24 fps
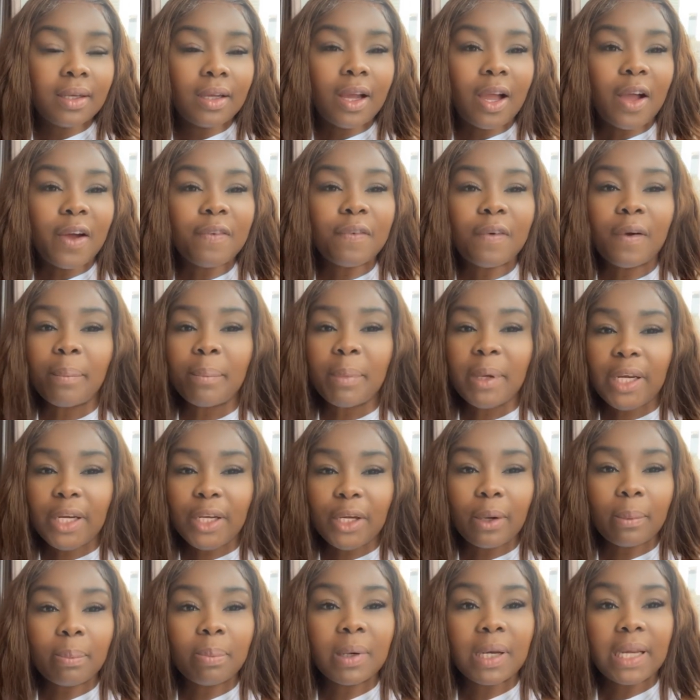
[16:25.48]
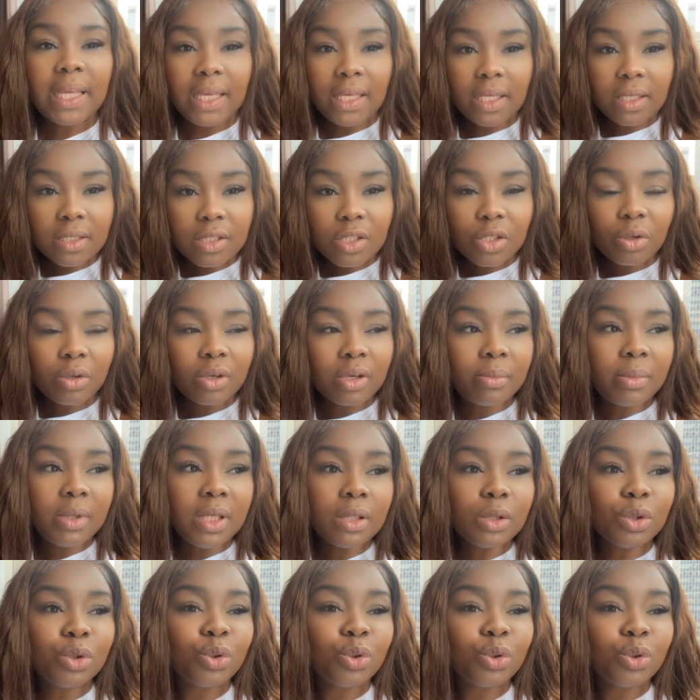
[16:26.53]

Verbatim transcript: a familiar place. You know what I mean?